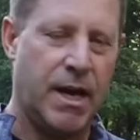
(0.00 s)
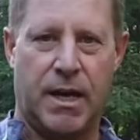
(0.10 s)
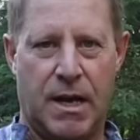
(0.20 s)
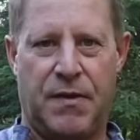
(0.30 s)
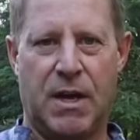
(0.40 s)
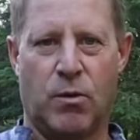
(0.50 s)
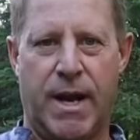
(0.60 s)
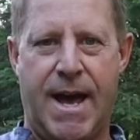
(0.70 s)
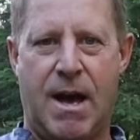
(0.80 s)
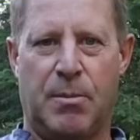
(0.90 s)
And I think what
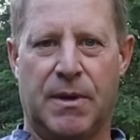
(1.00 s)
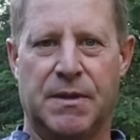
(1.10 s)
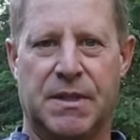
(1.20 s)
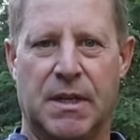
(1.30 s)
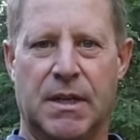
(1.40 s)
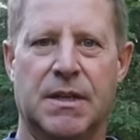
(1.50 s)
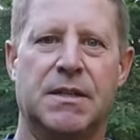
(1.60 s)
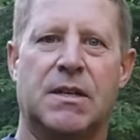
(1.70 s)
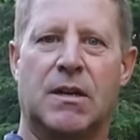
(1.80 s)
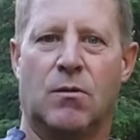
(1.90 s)
happens
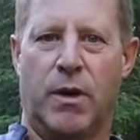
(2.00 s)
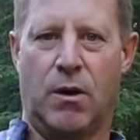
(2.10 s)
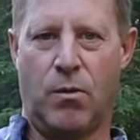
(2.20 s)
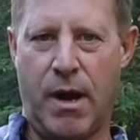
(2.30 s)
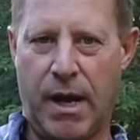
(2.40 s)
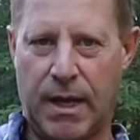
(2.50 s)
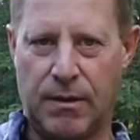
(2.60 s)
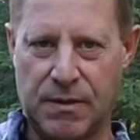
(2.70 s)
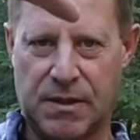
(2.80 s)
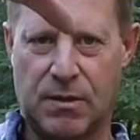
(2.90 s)
is when it
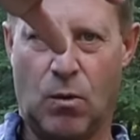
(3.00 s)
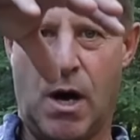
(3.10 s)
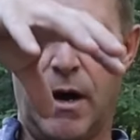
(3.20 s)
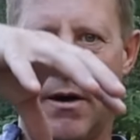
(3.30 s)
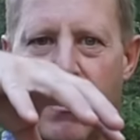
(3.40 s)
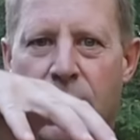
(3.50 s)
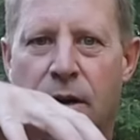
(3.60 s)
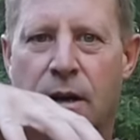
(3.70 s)
rains, the water